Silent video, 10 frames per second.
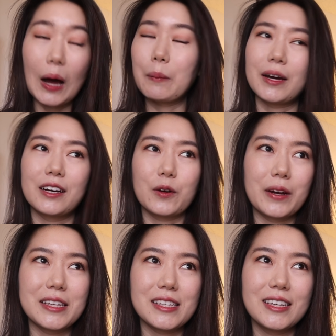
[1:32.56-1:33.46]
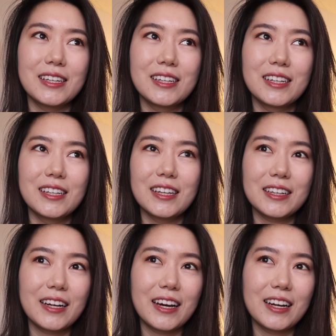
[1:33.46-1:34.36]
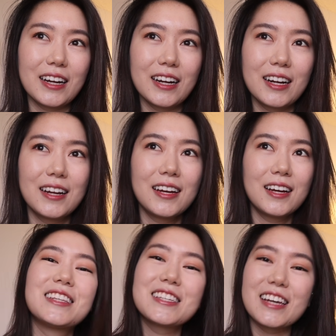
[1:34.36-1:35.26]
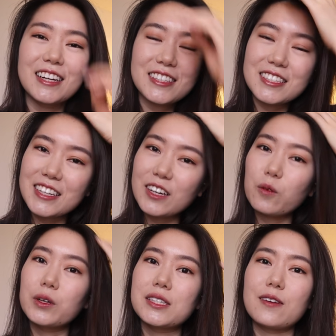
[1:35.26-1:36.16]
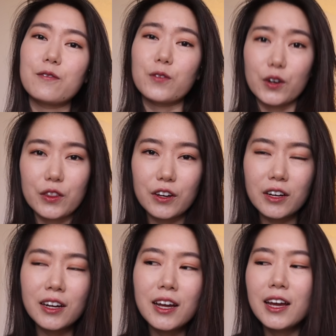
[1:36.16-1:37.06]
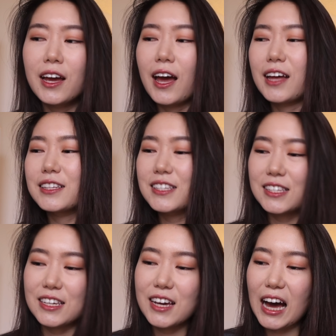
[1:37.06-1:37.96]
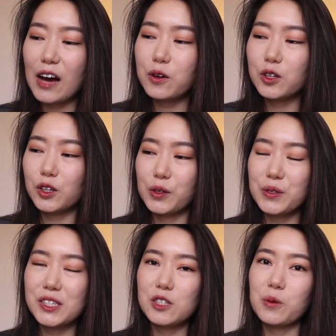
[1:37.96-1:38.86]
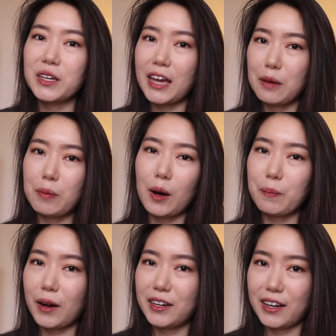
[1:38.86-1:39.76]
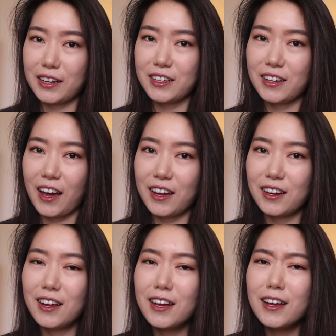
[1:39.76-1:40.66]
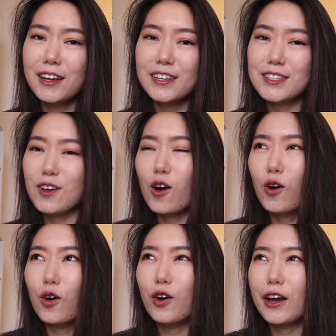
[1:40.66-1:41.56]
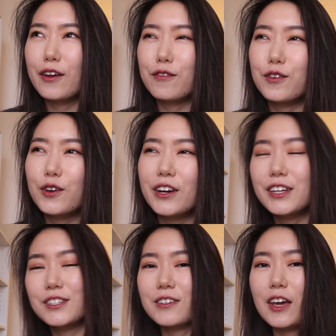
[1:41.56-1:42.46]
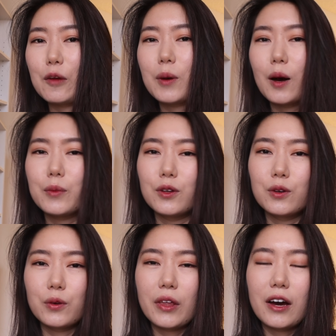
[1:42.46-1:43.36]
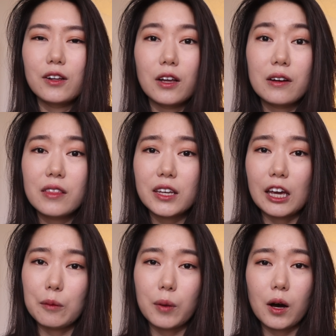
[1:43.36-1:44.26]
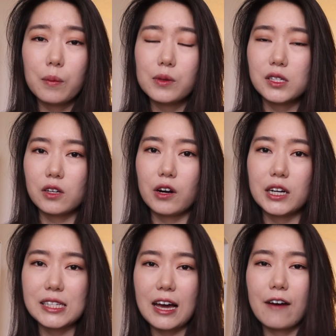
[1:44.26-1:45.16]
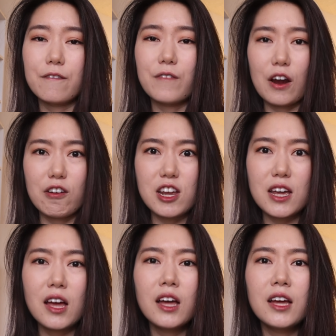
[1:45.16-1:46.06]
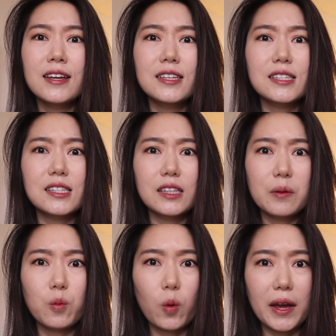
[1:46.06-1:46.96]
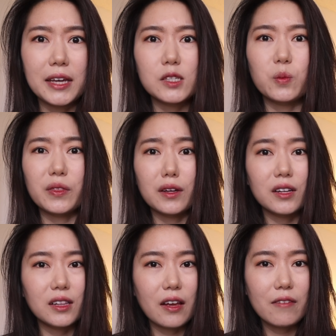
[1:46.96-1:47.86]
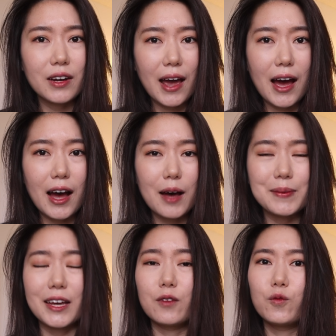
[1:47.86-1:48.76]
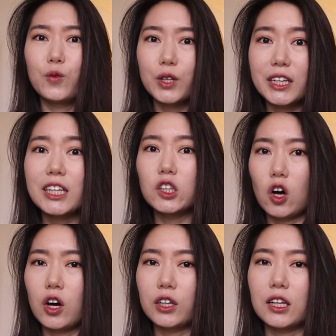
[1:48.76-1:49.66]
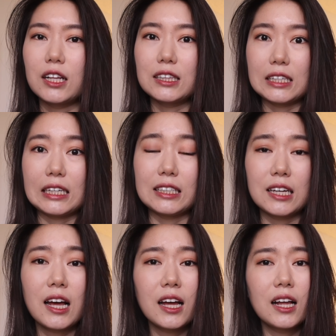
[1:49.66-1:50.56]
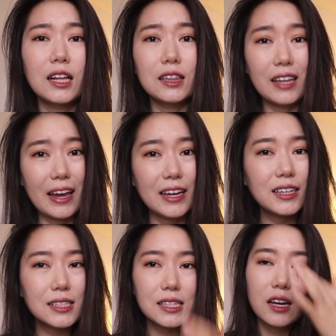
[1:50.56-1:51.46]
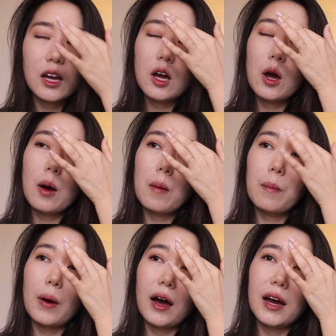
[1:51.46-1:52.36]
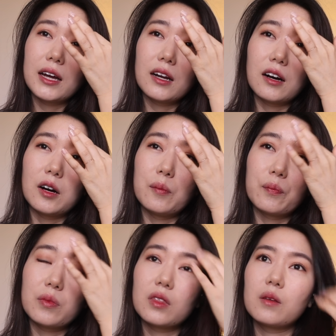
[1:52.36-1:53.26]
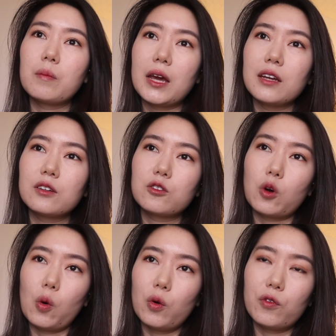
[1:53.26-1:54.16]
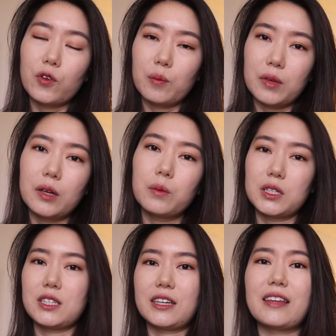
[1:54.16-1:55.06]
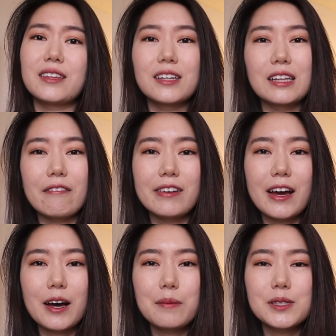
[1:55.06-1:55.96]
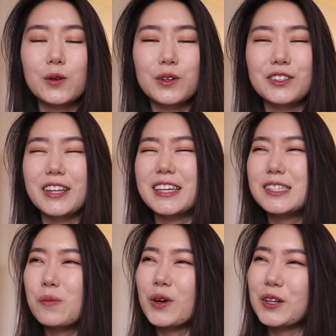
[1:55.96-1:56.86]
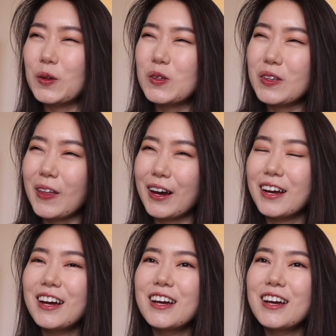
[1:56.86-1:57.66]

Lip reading: I'm kind of crazy like that. Decided to take it one step further and see how close to a K-pop body I could get. So if you're into K-pop, you know that a lot of the K-pop stars have very slim waists with the 11 abs and really long, lean legs. But the main goal for me was to get the 11 abs or like somewhere close to that.